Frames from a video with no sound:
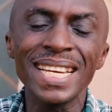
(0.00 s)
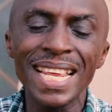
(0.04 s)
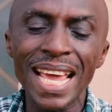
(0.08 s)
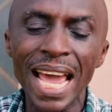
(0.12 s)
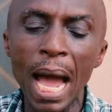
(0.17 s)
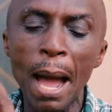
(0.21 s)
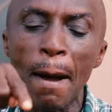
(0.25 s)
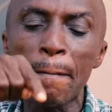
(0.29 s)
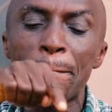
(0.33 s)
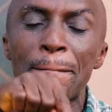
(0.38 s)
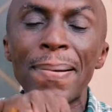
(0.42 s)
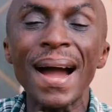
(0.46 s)
they
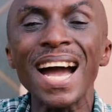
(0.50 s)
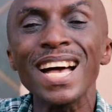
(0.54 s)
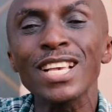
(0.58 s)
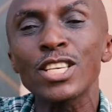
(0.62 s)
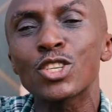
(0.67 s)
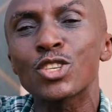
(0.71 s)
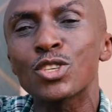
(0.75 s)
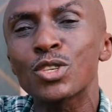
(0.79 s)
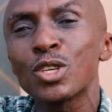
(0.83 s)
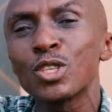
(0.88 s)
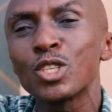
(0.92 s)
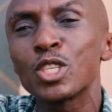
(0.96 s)
are
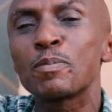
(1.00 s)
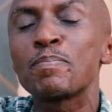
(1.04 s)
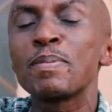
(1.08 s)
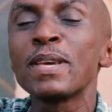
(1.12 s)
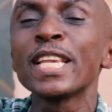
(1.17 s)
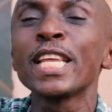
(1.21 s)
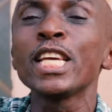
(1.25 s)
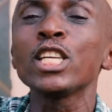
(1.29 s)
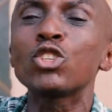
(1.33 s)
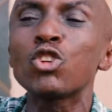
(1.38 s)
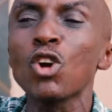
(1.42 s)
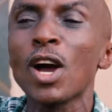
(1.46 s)
passed
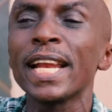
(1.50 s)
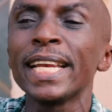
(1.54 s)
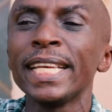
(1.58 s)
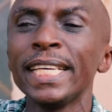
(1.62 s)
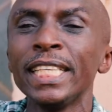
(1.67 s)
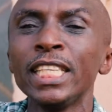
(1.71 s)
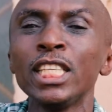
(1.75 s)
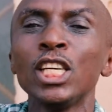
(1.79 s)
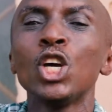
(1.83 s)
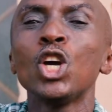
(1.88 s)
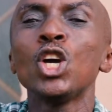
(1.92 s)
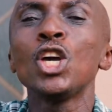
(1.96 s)

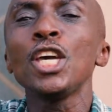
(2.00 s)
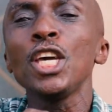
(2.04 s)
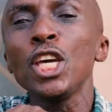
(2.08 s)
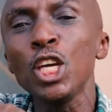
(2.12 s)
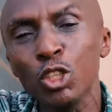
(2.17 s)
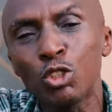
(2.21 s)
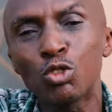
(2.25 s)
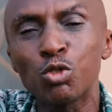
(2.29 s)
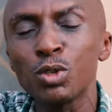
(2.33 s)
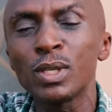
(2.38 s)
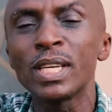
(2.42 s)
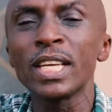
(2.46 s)
spiritually
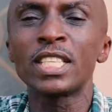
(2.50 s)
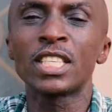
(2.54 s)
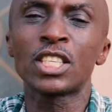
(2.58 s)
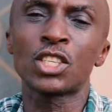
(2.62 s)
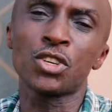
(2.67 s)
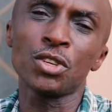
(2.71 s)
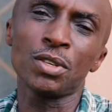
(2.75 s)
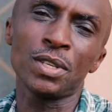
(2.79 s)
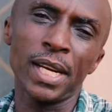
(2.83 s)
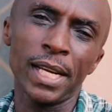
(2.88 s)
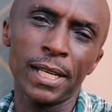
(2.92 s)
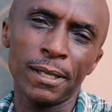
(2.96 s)
into the
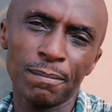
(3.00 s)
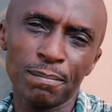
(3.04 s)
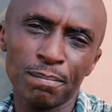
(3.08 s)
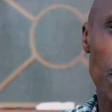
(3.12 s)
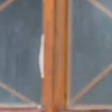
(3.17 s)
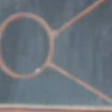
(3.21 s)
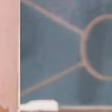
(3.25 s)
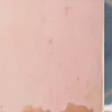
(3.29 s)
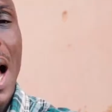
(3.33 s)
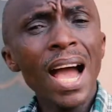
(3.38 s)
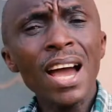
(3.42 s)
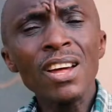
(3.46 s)
children.
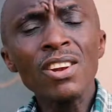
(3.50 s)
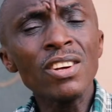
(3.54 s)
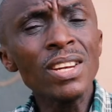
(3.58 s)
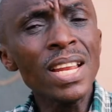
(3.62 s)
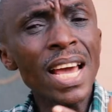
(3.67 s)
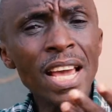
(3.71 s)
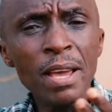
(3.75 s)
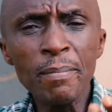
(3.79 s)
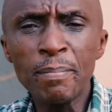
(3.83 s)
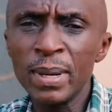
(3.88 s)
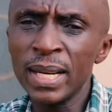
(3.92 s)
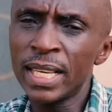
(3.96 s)
Another
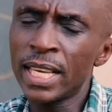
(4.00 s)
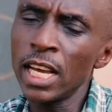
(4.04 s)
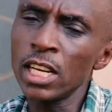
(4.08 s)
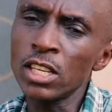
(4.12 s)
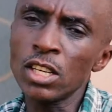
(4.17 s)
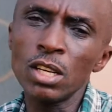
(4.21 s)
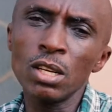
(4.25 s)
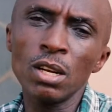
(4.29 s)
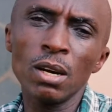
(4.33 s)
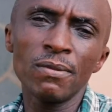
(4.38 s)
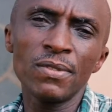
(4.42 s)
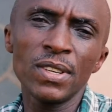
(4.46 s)

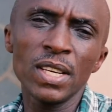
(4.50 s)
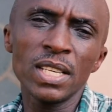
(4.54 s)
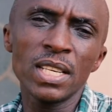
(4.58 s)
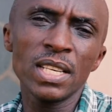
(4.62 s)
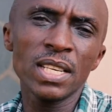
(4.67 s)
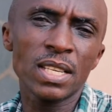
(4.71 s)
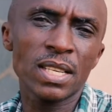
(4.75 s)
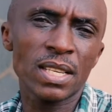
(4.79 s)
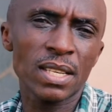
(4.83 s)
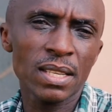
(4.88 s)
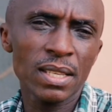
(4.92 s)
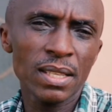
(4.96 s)
implication of this
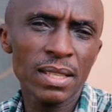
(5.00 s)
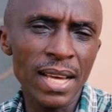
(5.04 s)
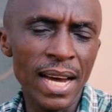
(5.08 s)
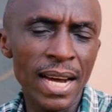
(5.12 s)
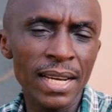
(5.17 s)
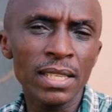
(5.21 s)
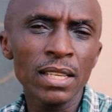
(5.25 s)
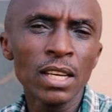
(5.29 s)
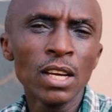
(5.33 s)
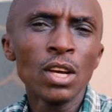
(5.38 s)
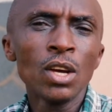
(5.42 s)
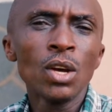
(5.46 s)
is
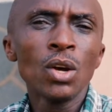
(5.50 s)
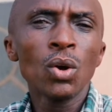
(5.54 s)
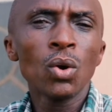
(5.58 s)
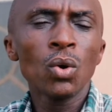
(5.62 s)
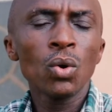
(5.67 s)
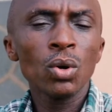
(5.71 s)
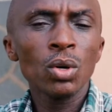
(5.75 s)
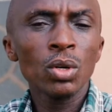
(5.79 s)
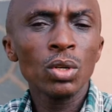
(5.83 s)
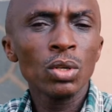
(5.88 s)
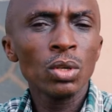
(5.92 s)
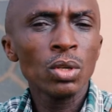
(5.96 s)
that
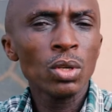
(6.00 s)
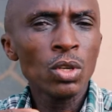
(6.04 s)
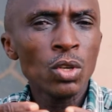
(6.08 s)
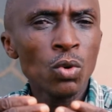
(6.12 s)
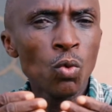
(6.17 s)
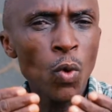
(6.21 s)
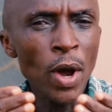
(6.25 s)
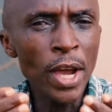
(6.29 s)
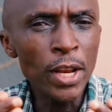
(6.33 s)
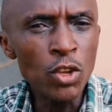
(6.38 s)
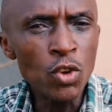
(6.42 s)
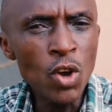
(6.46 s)

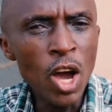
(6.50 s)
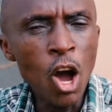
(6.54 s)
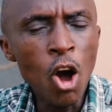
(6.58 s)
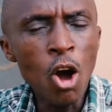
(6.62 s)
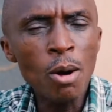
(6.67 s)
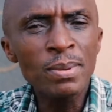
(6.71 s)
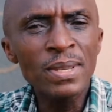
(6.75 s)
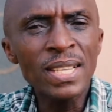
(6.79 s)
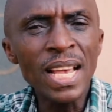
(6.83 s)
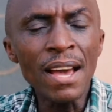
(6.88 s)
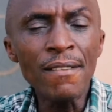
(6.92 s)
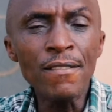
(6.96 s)
when you are
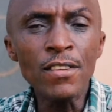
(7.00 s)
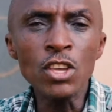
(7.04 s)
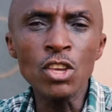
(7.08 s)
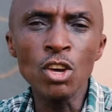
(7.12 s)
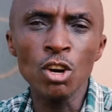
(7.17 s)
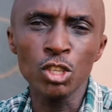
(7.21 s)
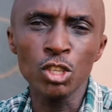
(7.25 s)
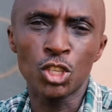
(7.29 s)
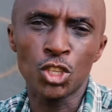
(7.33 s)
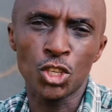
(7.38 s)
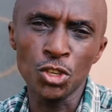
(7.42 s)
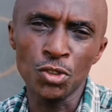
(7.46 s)
observing
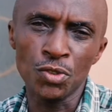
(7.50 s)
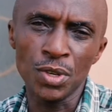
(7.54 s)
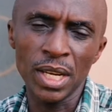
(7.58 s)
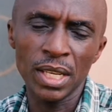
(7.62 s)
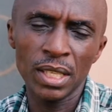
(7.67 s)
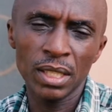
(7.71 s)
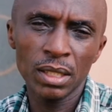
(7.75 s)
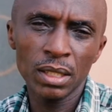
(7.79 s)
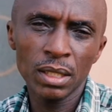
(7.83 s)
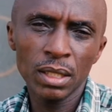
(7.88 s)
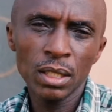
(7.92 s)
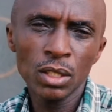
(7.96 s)
your
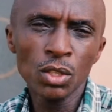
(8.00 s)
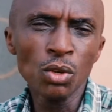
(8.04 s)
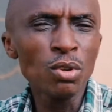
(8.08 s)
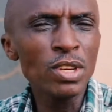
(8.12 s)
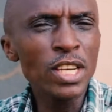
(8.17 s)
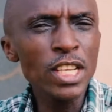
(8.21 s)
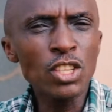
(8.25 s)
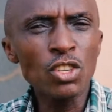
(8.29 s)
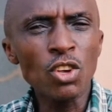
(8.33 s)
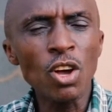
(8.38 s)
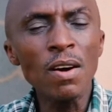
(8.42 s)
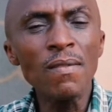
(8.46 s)
children, you
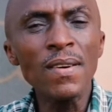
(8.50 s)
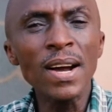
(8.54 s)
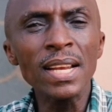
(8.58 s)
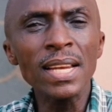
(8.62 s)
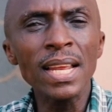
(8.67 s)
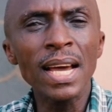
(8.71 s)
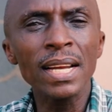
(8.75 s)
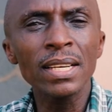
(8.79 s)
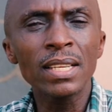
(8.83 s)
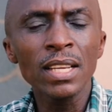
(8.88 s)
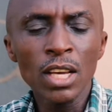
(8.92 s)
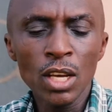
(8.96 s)
discover
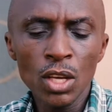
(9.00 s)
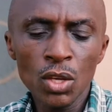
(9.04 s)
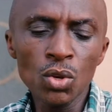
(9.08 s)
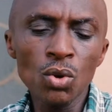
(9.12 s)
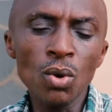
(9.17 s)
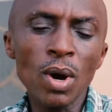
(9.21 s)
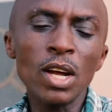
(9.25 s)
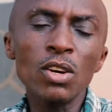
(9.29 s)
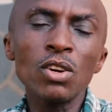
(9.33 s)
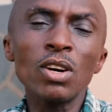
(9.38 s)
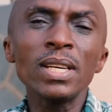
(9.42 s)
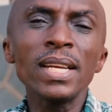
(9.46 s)
that you
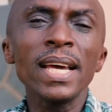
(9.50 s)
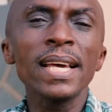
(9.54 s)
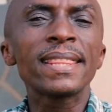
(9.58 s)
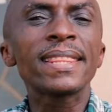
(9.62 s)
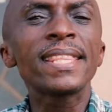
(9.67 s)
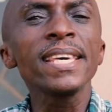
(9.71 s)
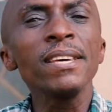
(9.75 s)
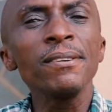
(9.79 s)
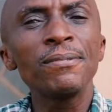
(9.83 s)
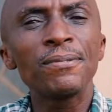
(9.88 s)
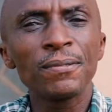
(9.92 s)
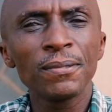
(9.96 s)
are not a
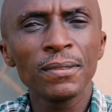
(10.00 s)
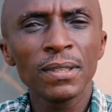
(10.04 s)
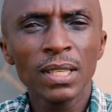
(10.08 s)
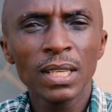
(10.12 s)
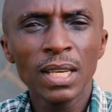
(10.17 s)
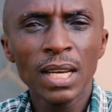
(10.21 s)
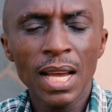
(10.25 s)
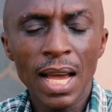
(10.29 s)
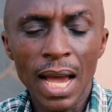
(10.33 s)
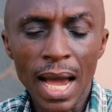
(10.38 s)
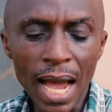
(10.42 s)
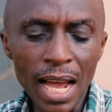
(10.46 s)
thief
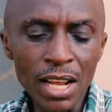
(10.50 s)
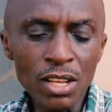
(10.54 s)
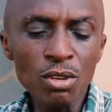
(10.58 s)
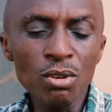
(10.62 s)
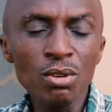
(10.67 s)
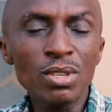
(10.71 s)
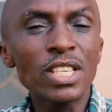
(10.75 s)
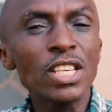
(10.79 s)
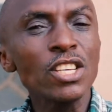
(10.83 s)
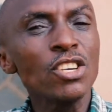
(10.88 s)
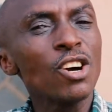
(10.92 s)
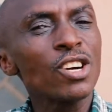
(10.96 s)
and you
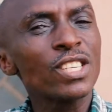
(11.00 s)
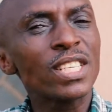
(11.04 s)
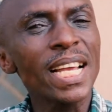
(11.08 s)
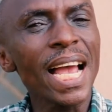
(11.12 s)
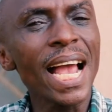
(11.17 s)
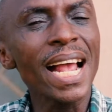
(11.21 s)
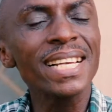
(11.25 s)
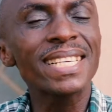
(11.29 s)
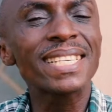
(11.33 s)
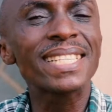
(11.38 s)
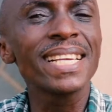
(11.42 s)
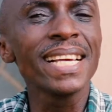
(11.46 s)
see your
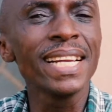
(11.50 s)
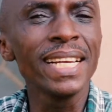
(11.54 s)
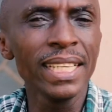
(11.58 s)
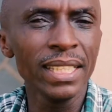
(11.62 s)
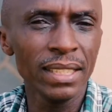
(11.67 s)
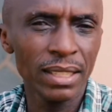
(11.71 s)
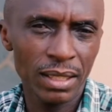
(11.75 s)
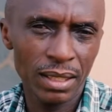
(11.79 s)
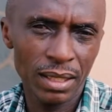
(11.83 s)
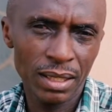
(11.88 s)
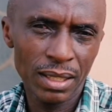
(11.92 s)
child stealing.